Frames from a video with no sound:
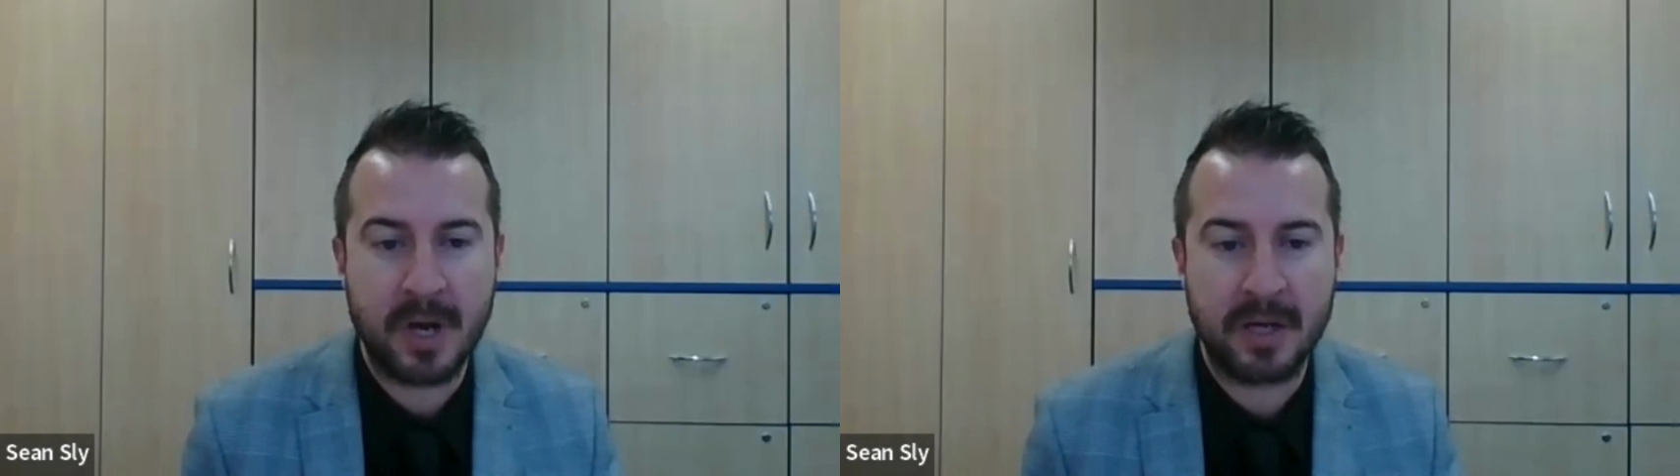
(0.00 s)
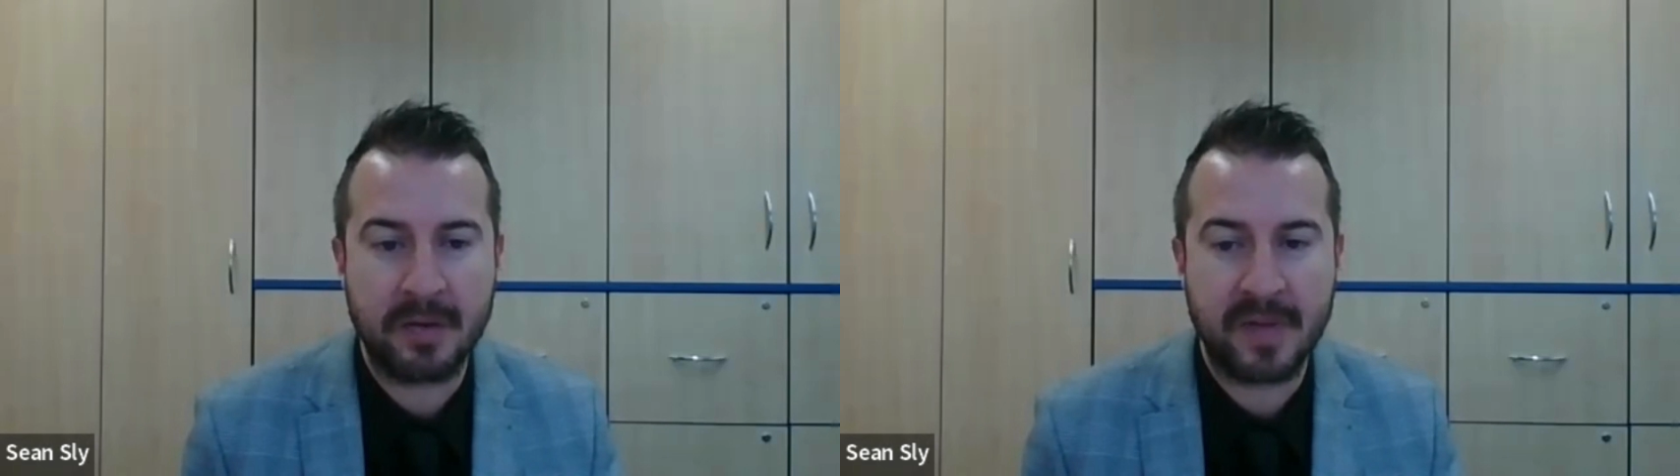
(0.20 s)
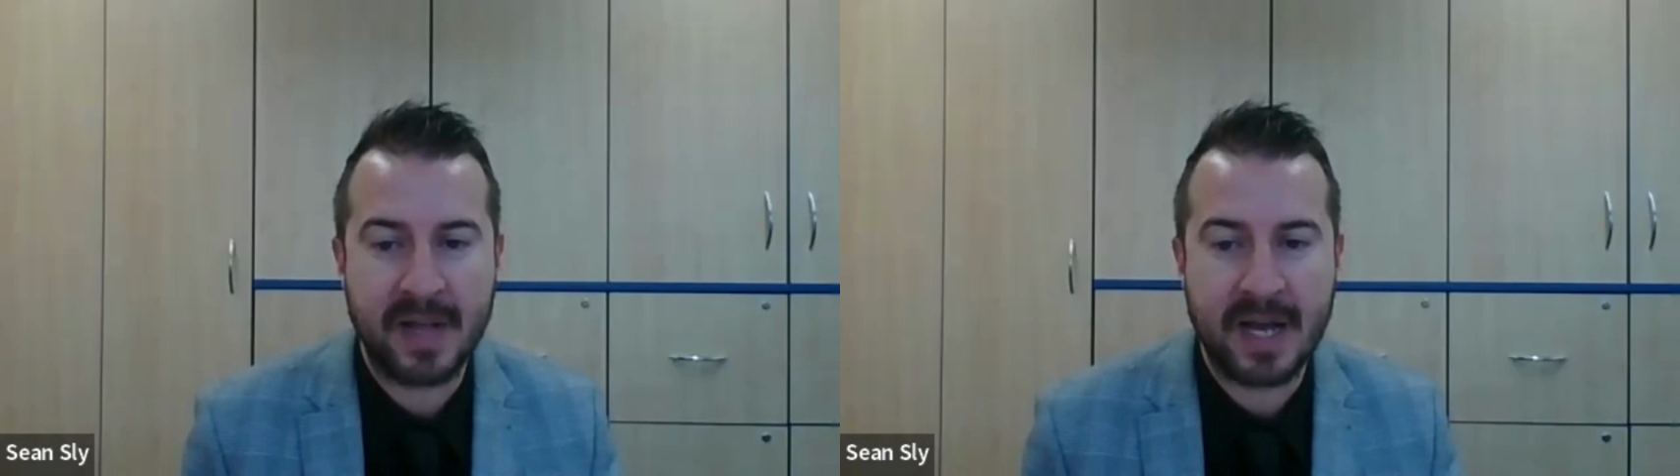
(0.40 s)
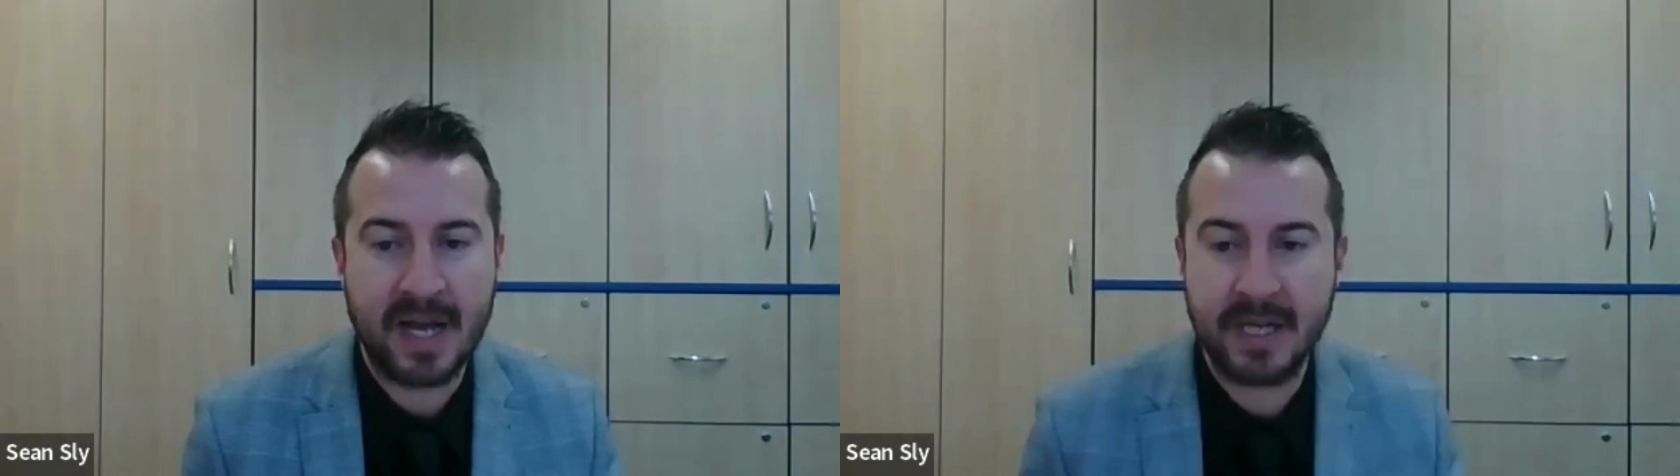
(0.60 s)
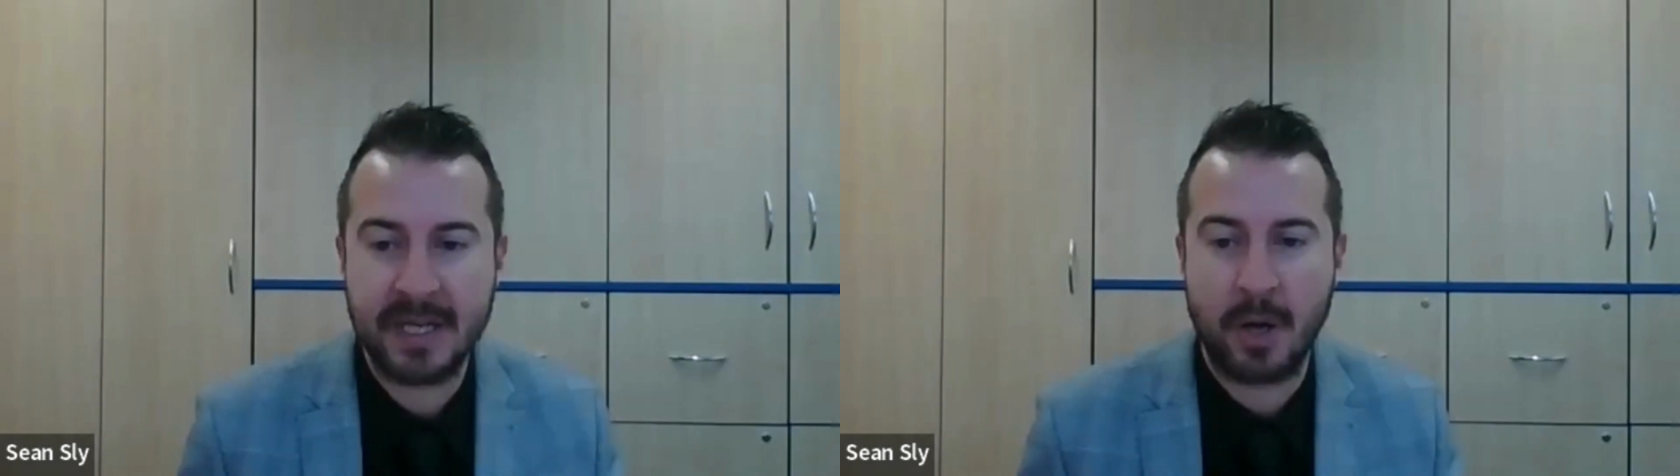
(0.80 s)
kind of that
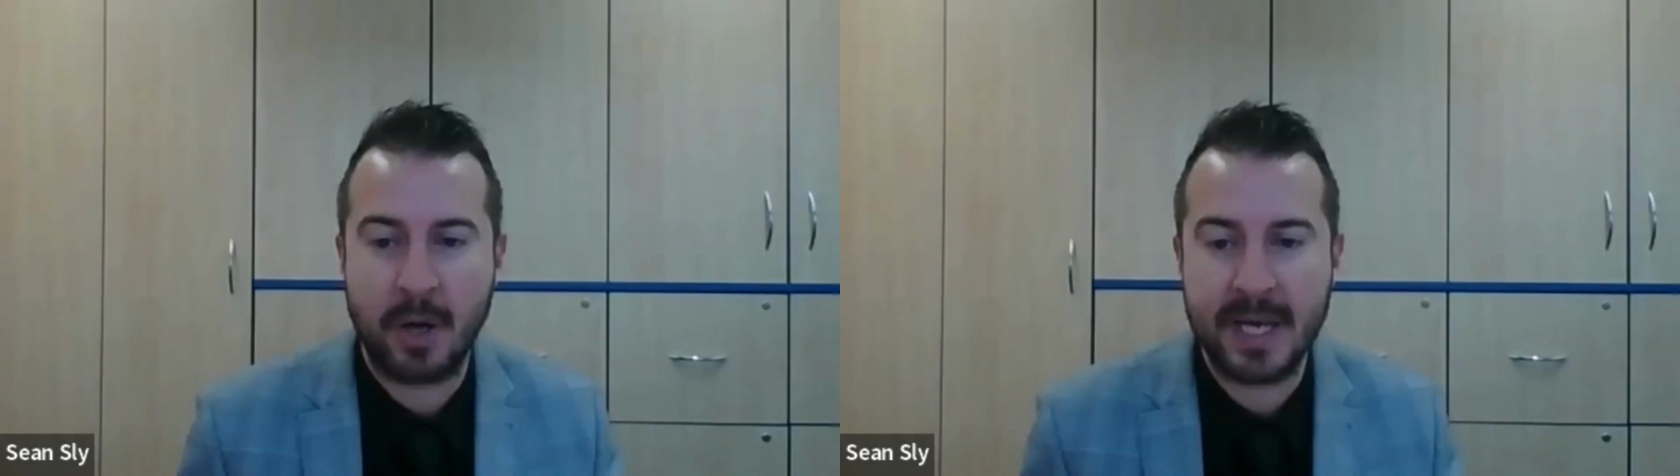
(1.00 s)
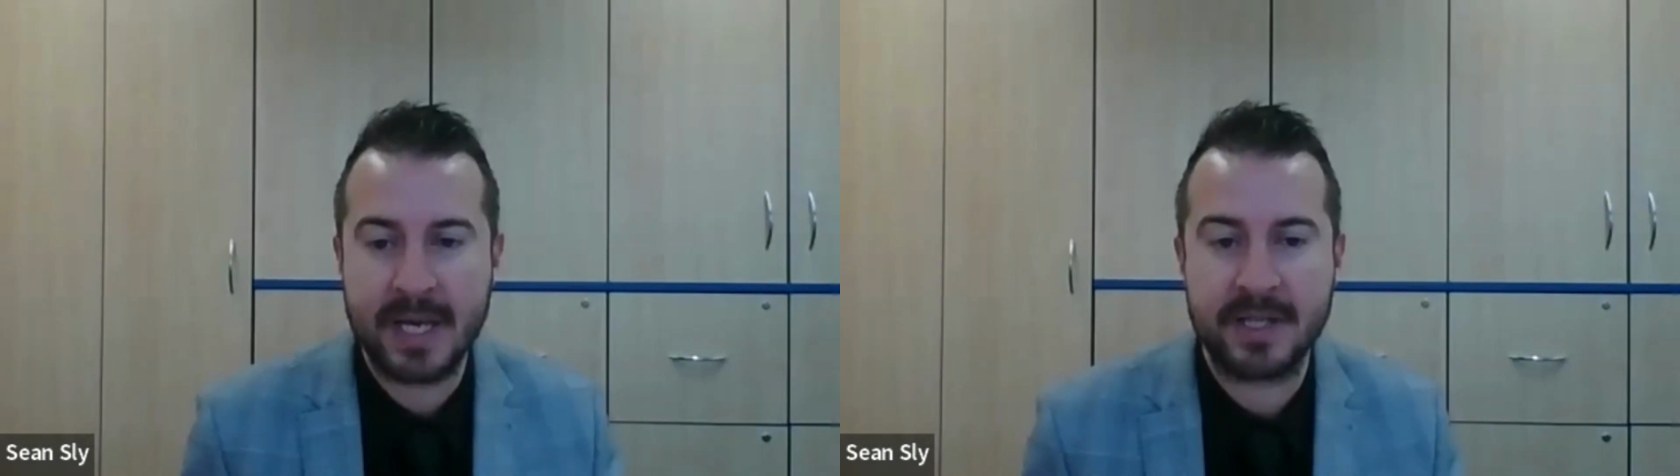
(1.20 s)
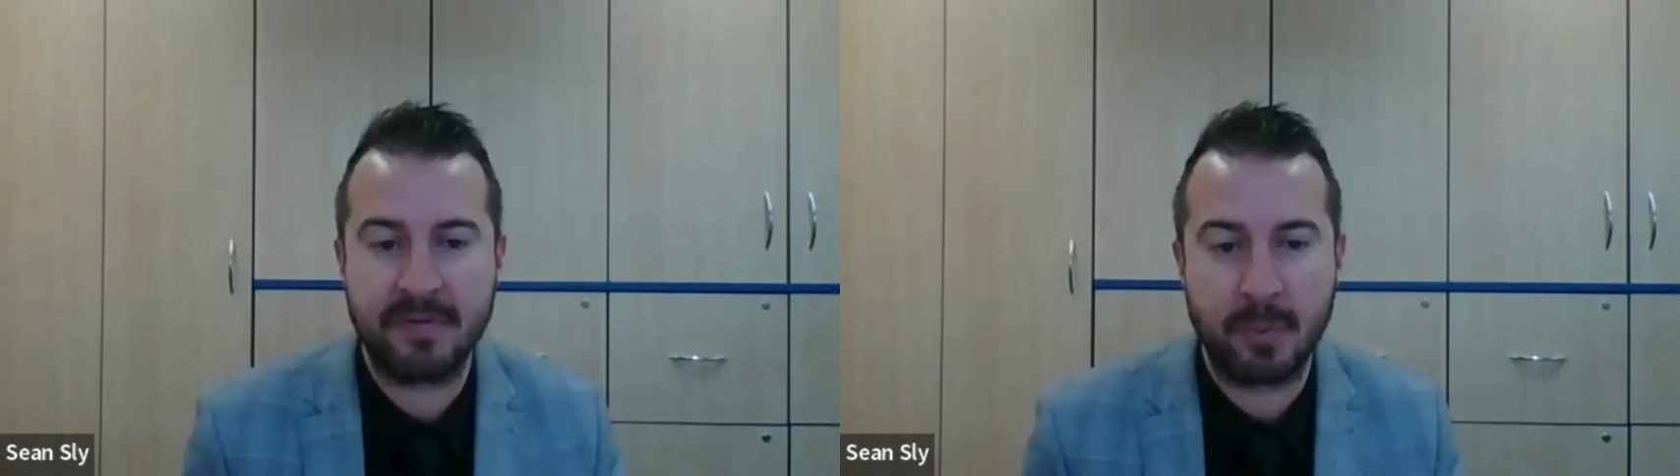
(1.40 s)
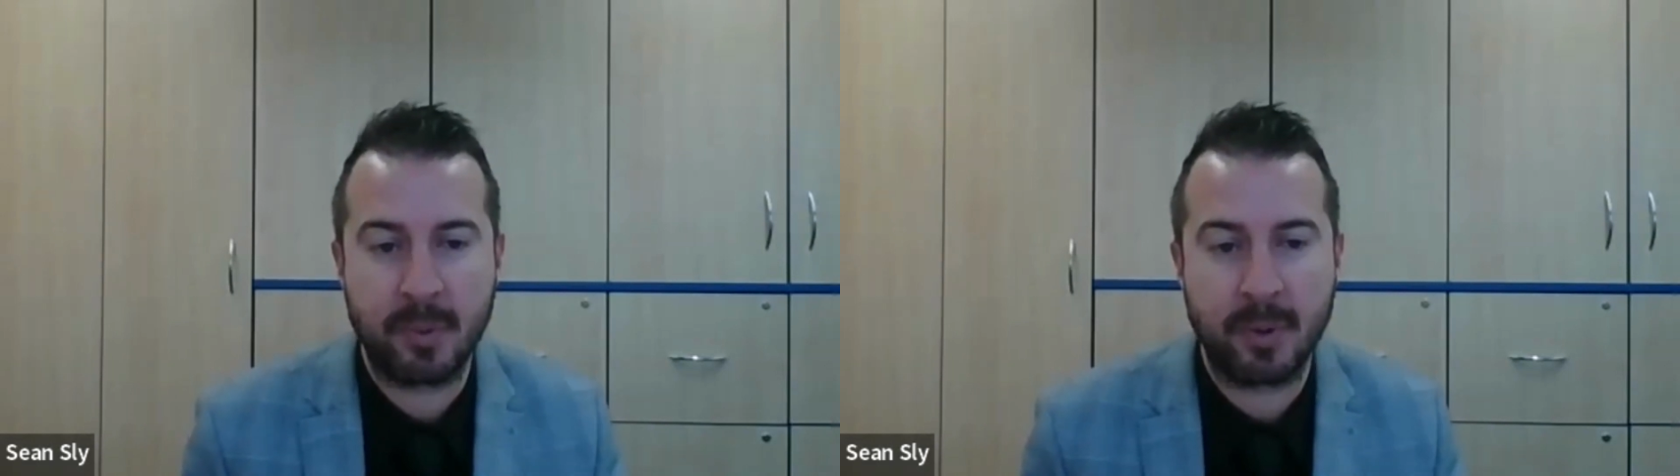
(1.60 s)
really cohesive